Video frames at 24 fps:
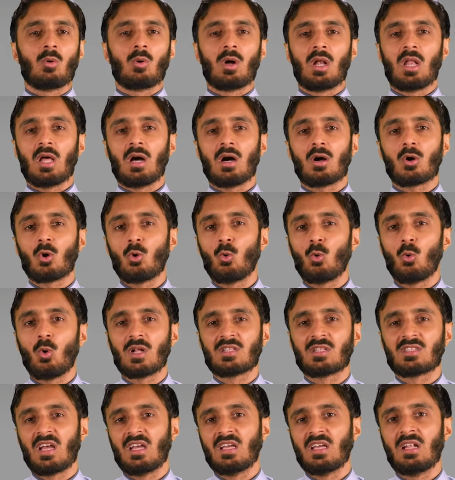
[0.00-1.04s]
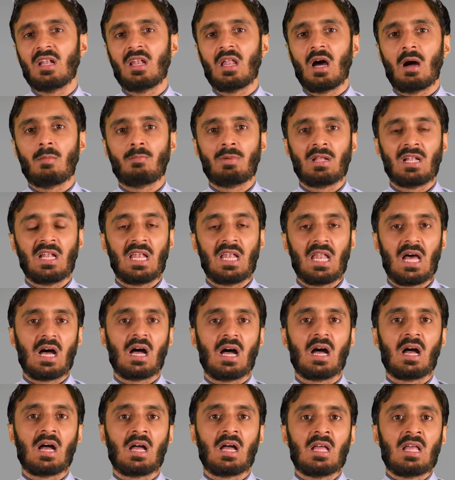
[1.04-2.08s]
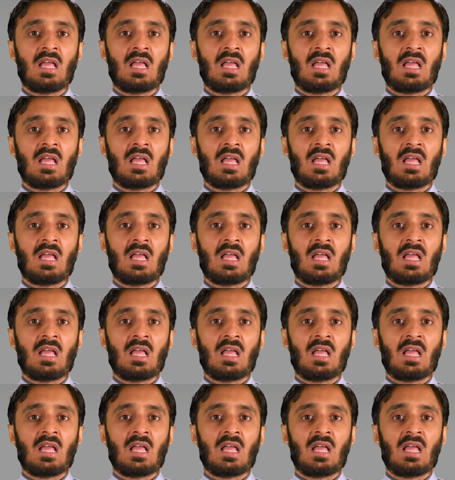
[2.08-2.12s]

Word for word: wa la quwwata illa billah."